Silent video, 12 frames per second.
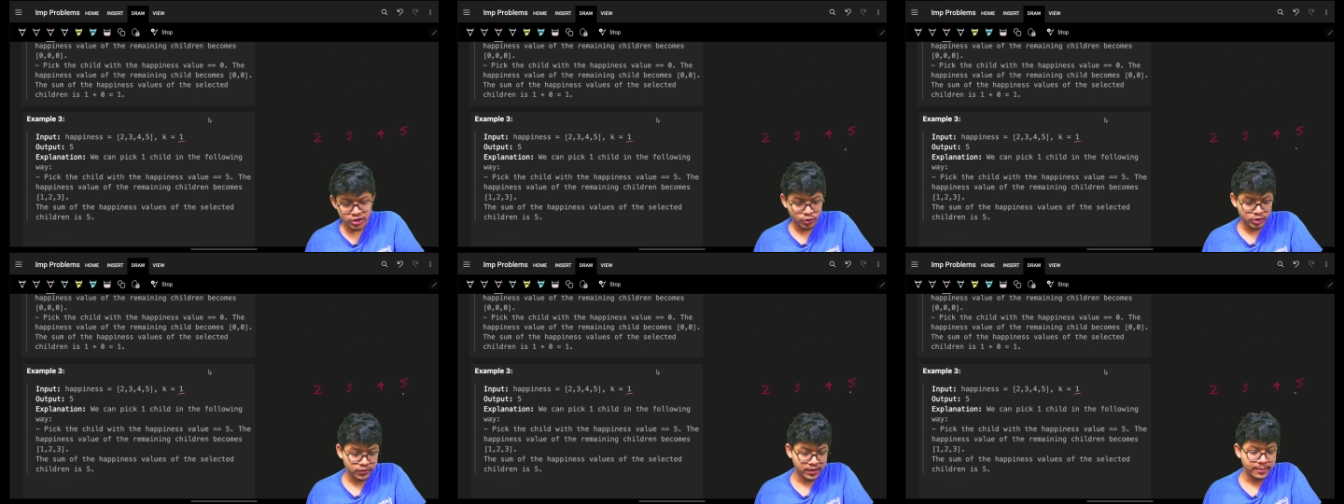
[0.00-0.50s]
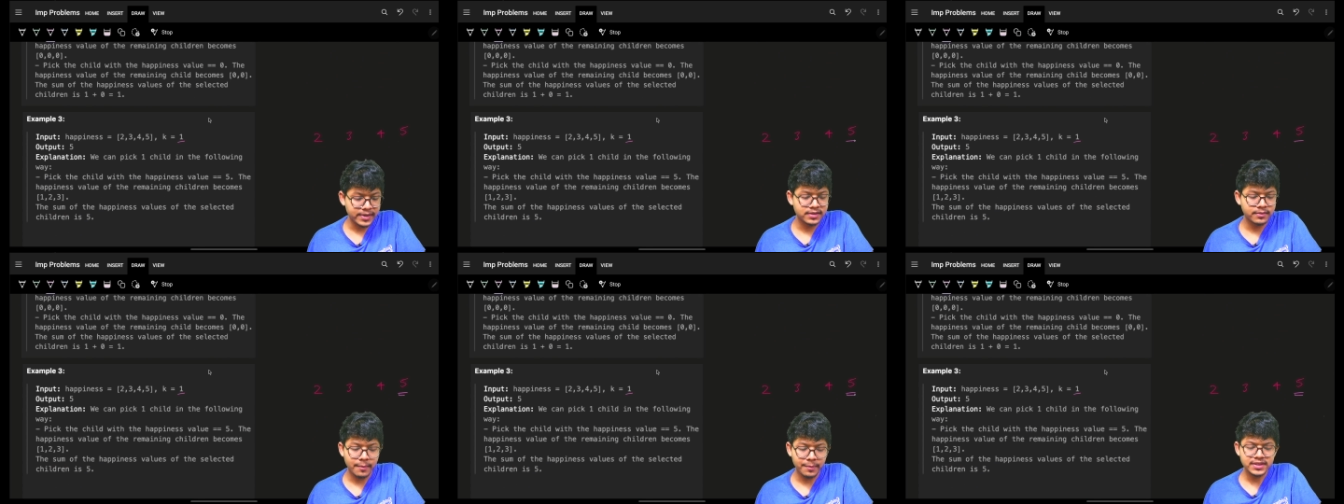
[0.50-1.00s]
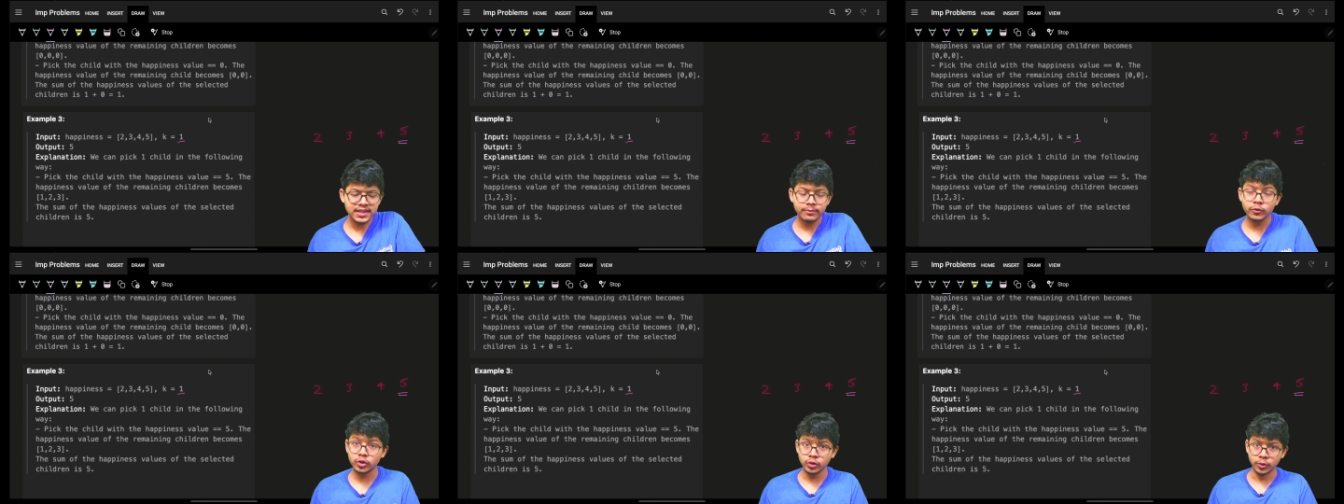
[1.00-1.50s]
one maximum happiness, I'm
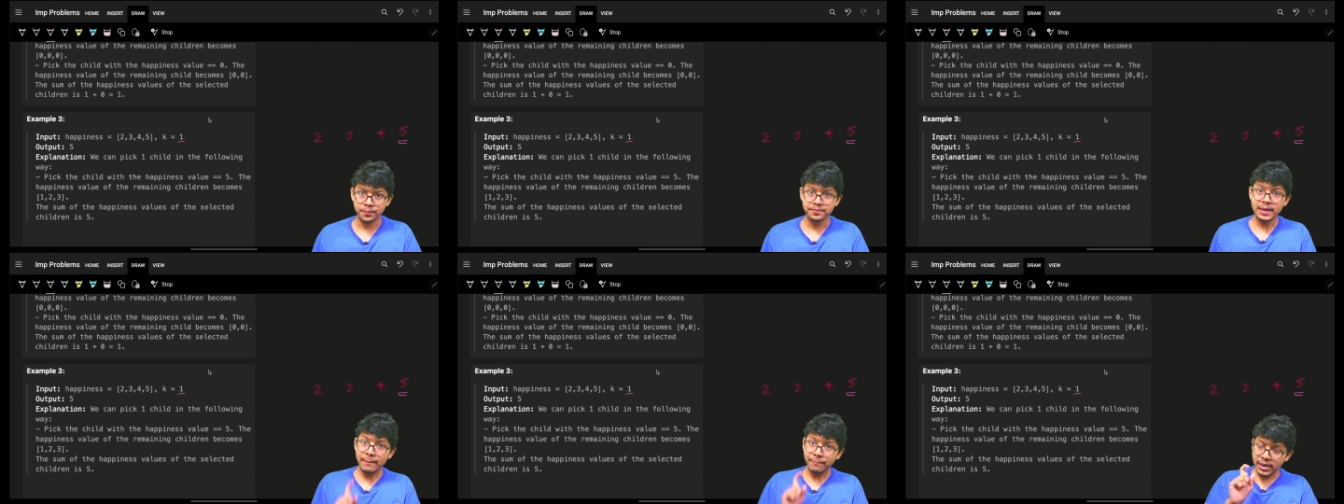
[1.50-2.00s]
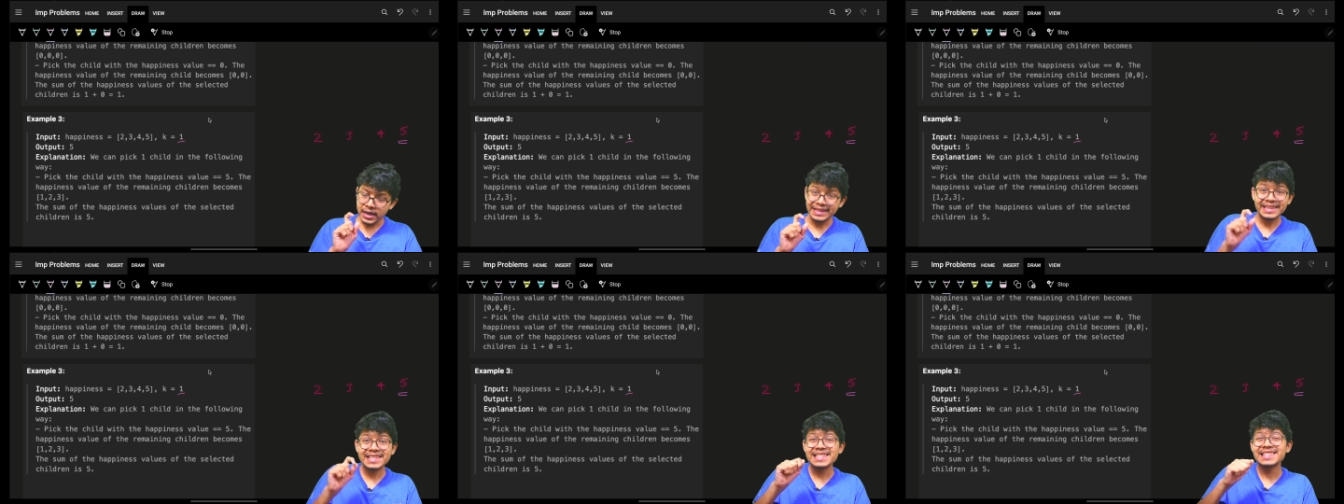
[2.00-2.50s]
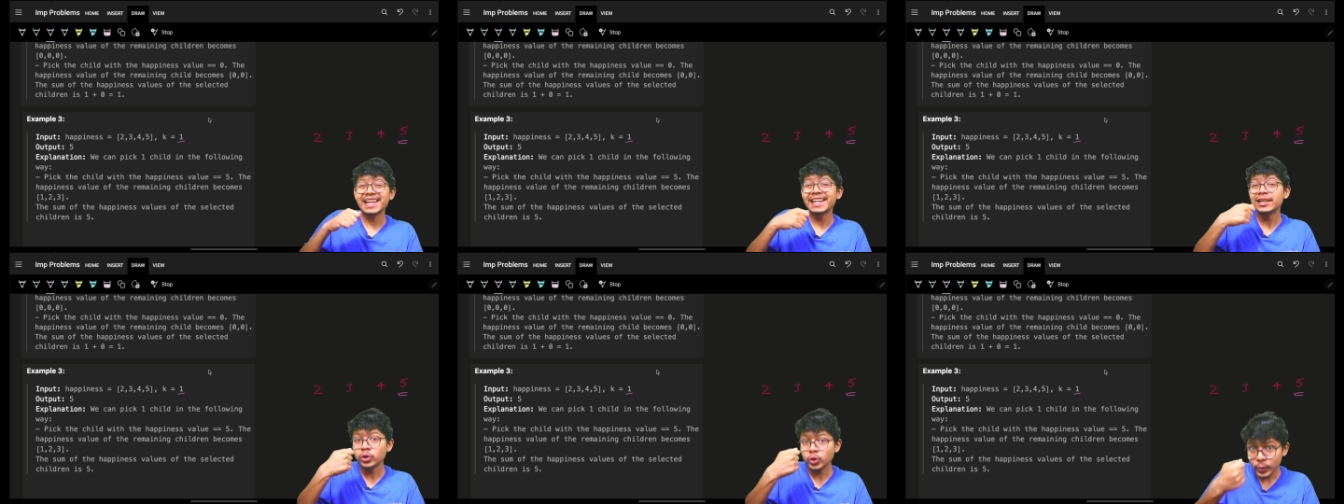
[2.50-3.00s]
good to go. But there's a
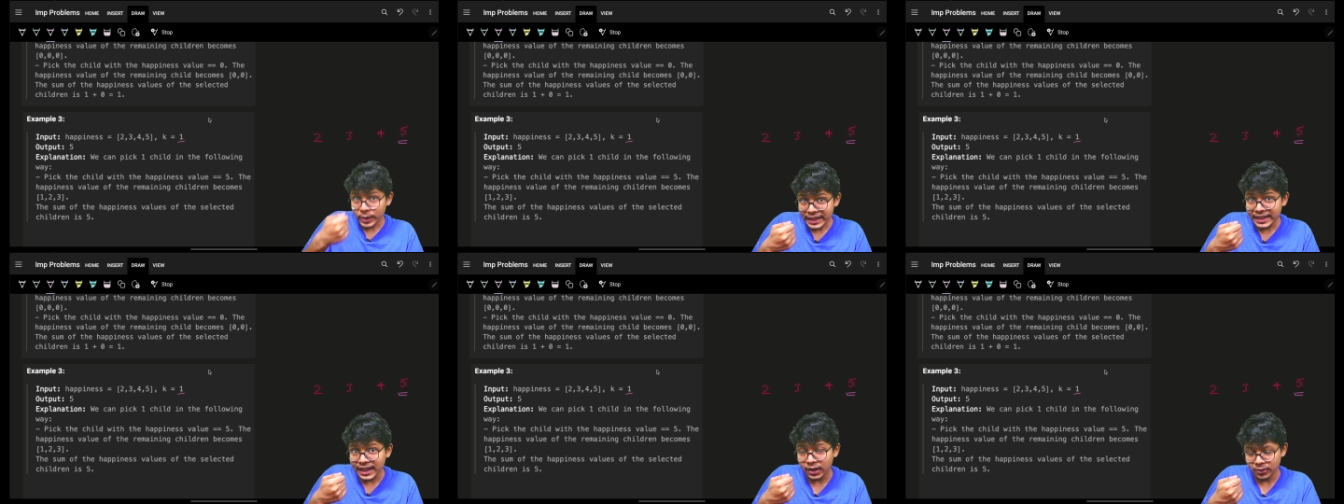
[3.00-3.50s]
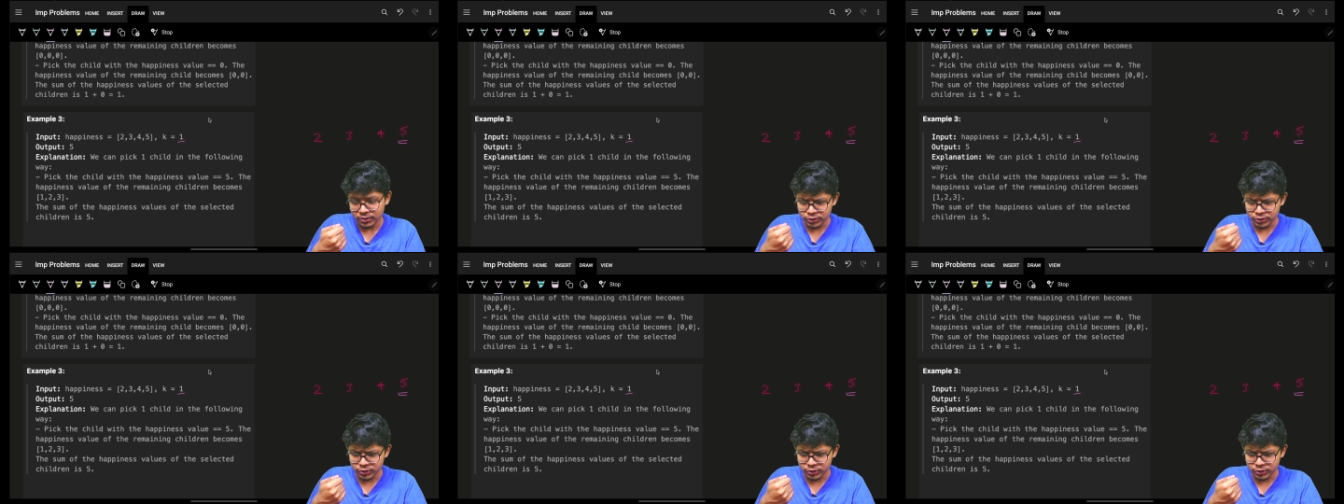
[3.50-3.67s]
slight tweak now.